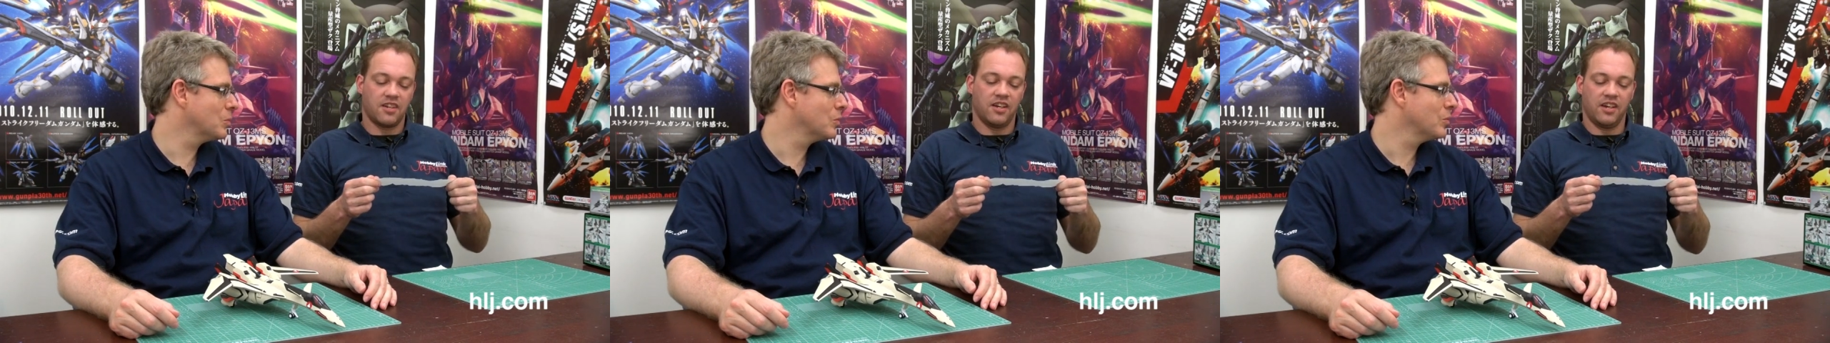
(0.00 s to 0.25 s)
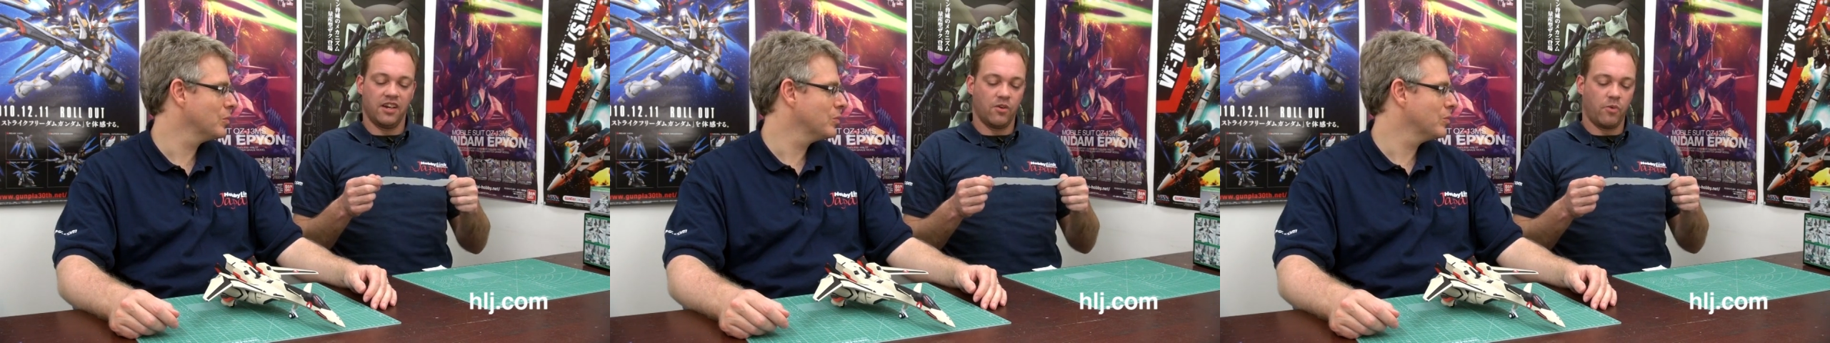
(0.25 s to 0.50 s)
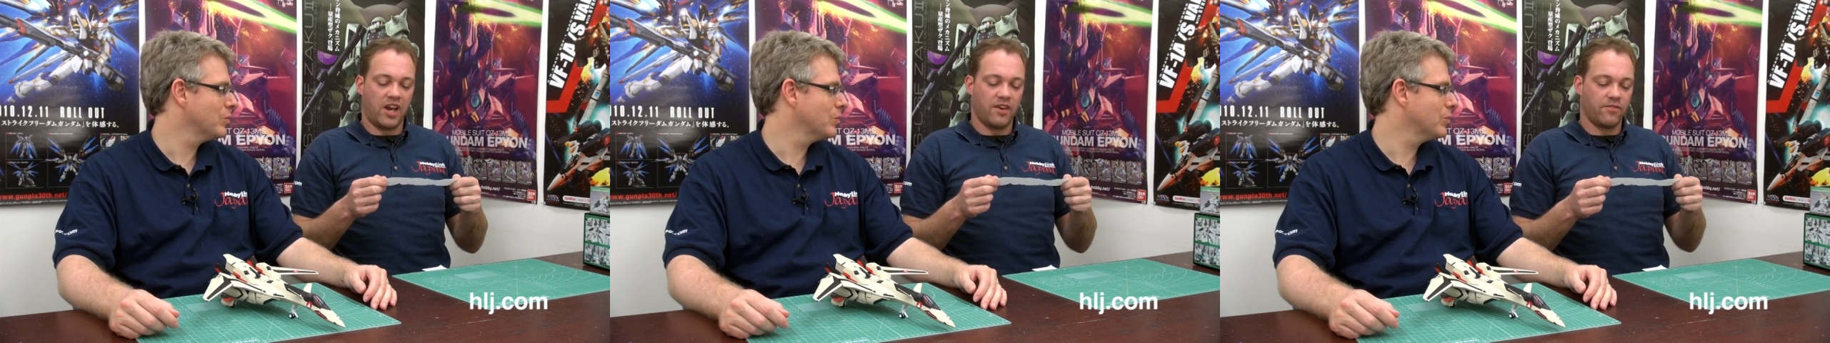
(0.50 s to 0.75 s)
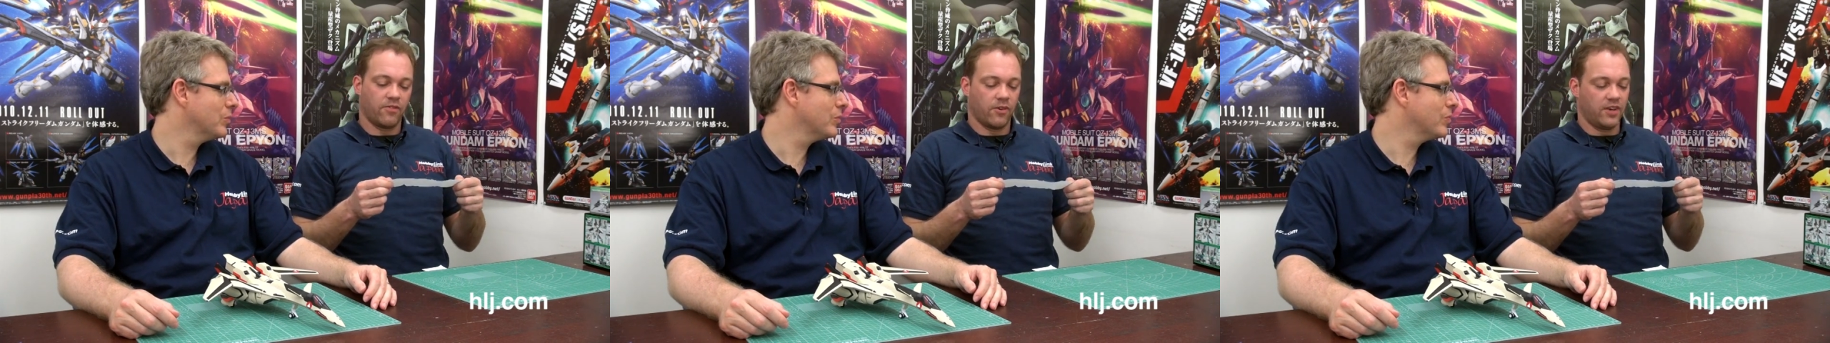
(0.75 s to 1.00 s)
Speaker 1: sitting here waiting
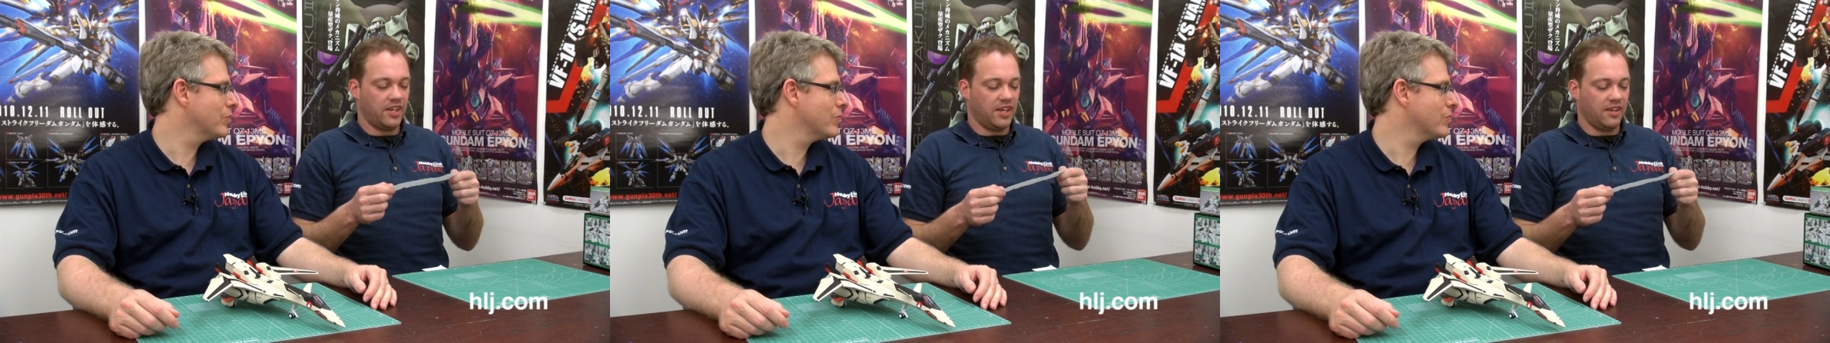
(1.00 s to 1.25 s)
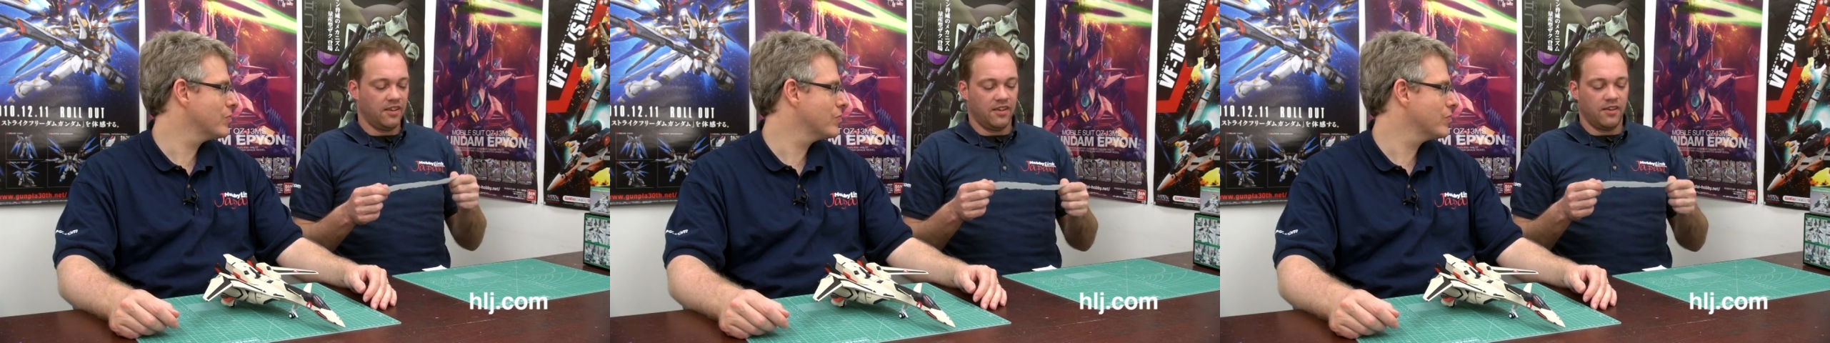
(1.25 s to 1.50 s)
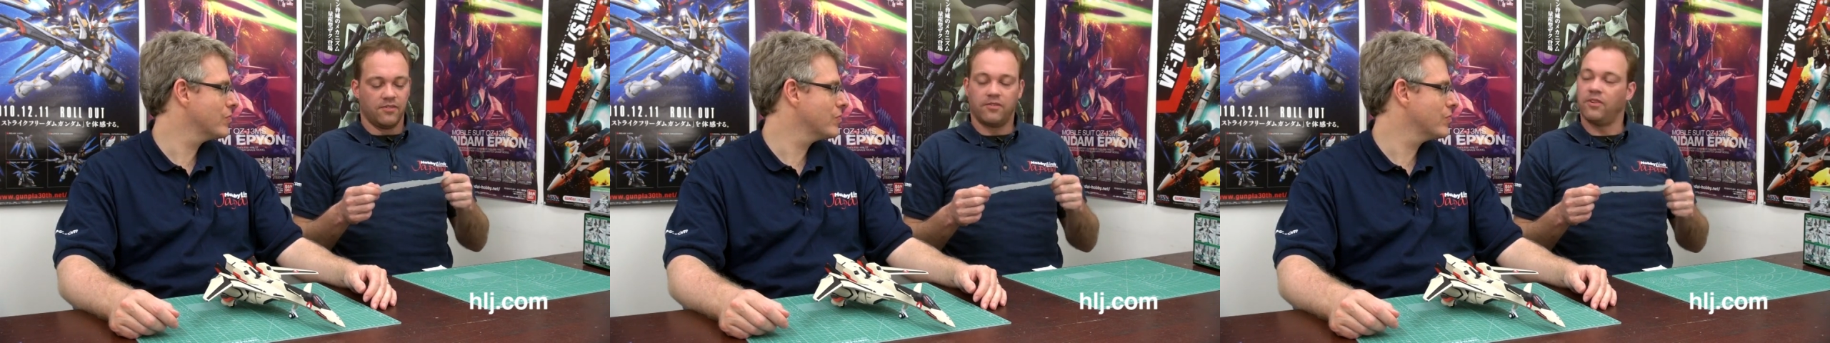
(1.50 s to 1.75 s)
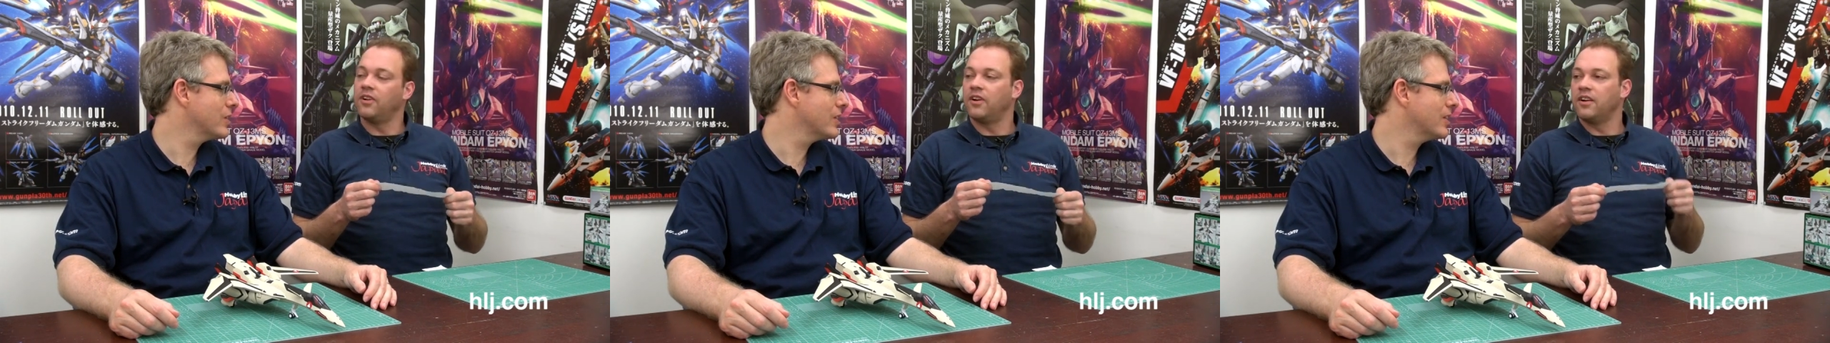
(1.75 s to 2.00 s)
for the
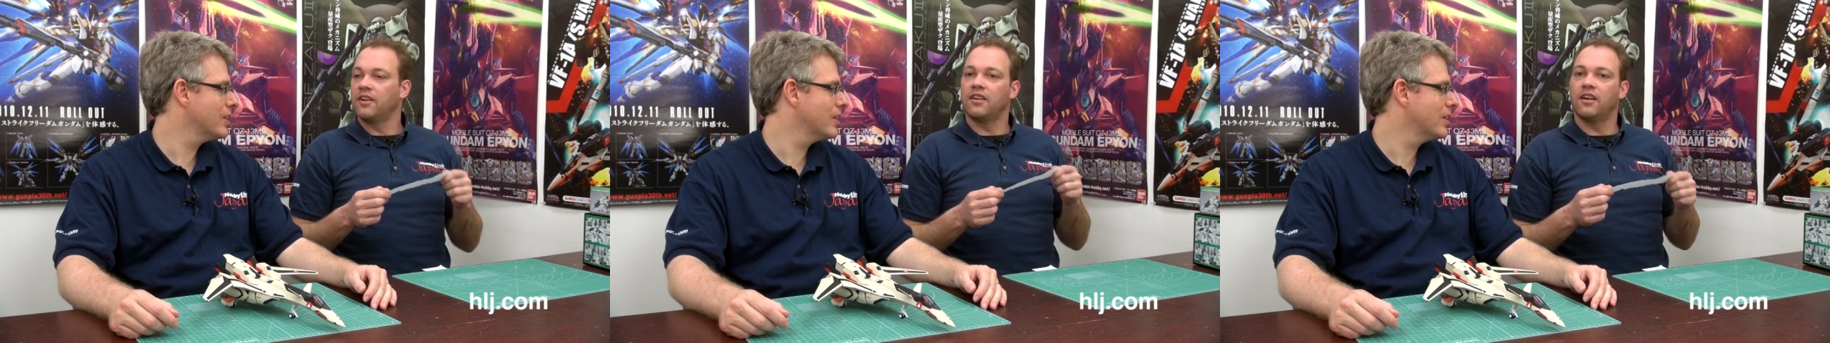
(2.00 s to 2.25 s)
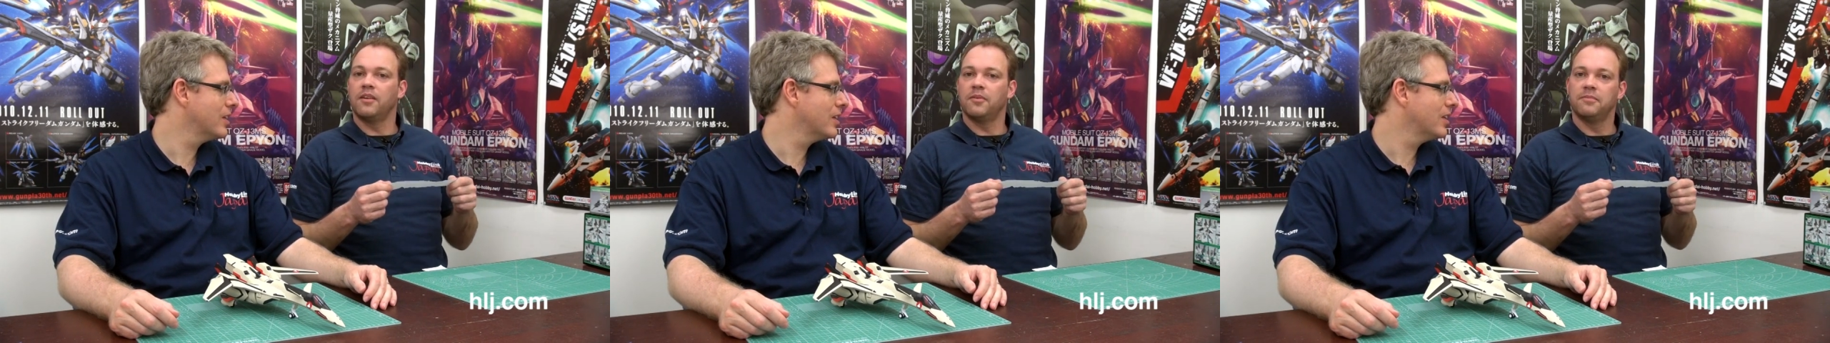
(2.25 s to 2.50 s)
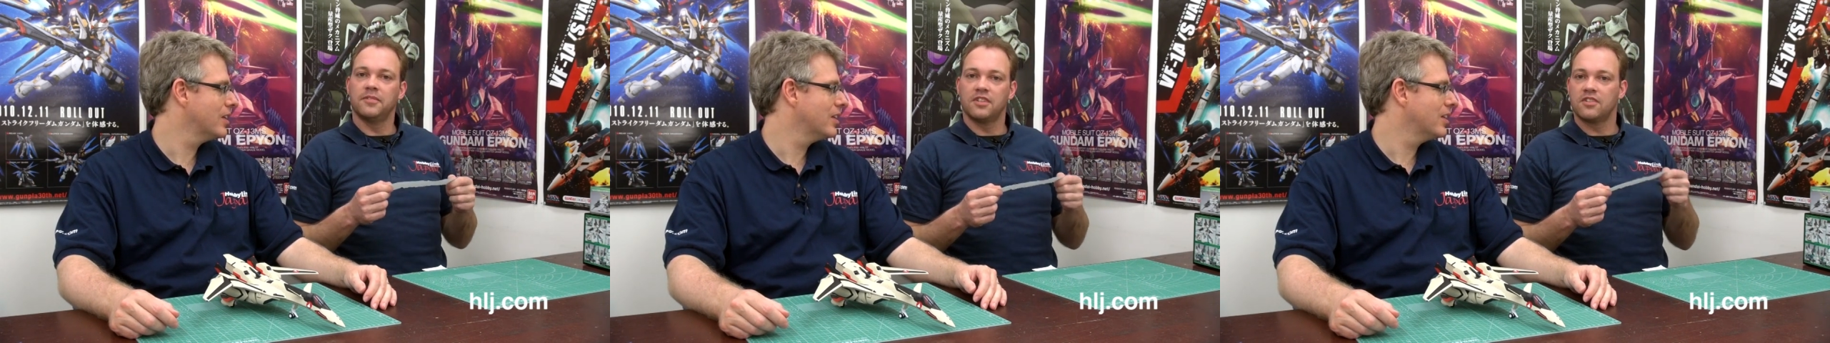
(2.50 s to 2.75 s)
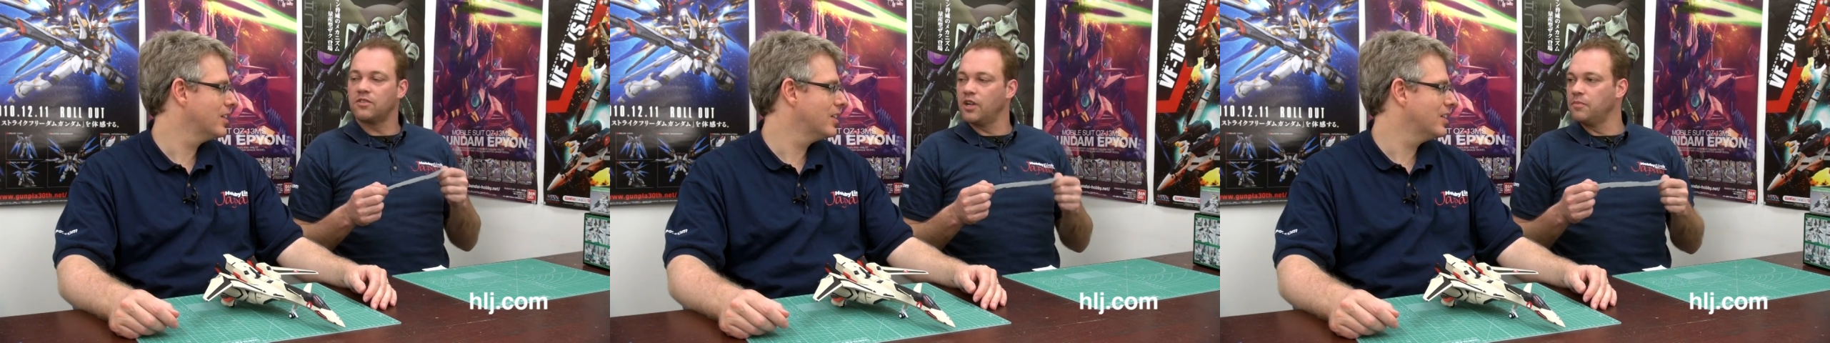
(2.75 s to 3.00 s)
Full Armor Gundam
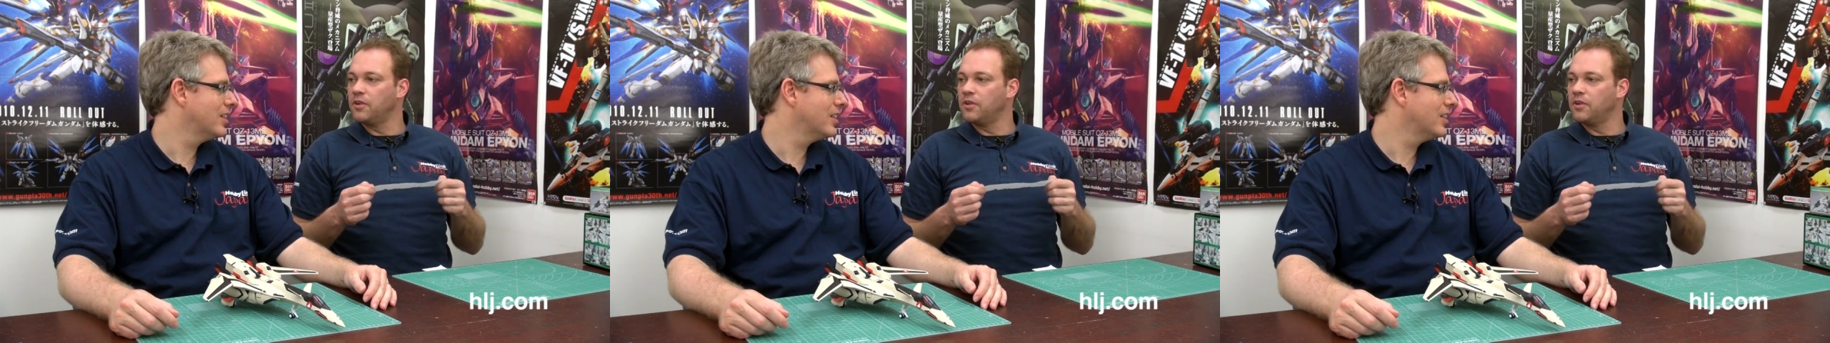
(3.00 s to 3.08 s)
Destroy